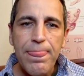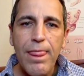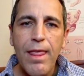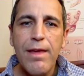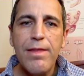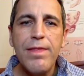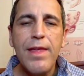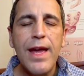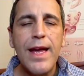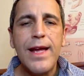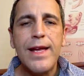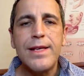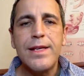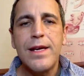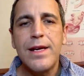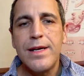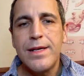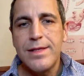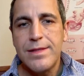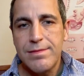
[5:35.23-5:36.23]

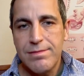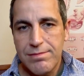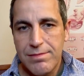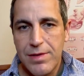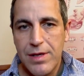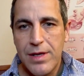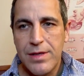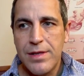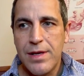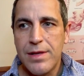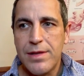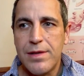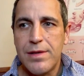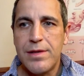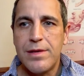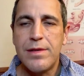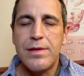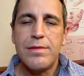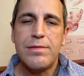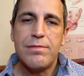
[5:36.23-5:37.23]
then
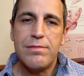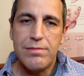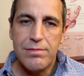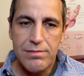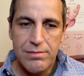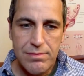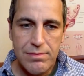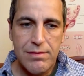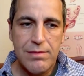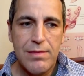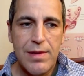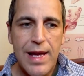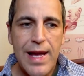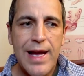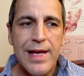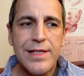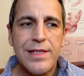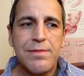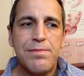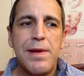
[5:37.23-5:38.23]
another
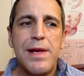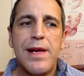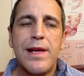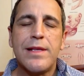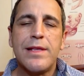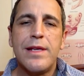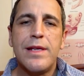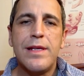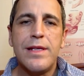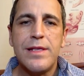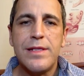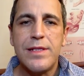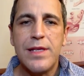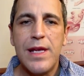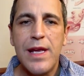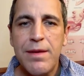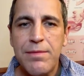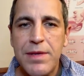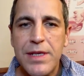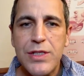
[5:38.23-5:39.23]
aspect is
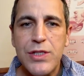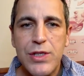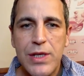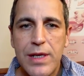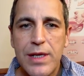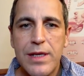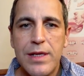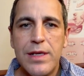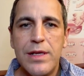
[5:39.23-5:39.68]
imaging.